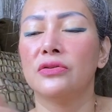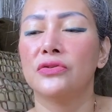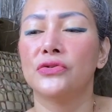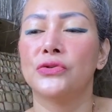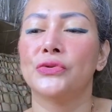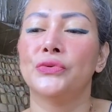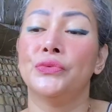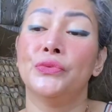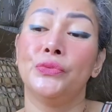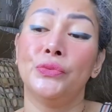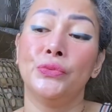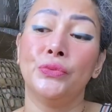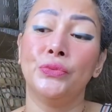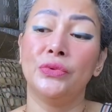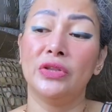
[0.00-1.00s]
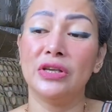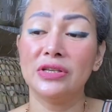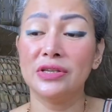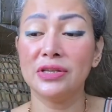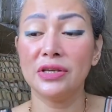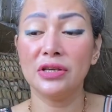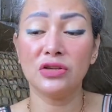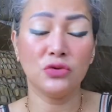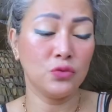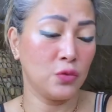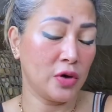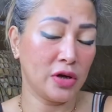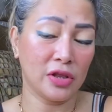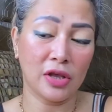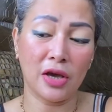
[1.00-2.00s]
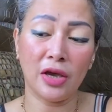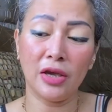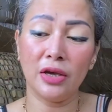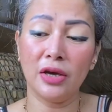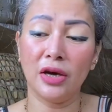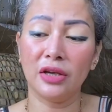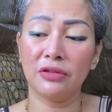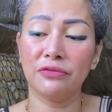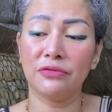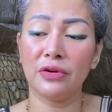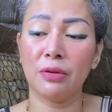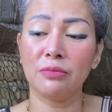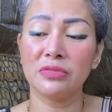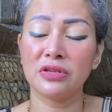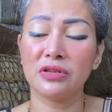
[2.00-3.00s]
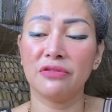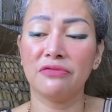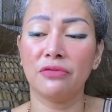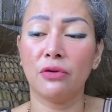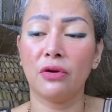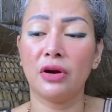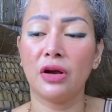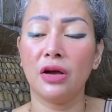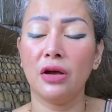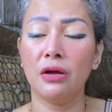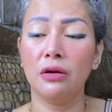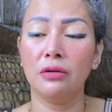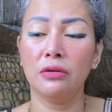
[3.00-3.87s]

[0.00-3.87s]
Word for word: So This is what I got from Sephora.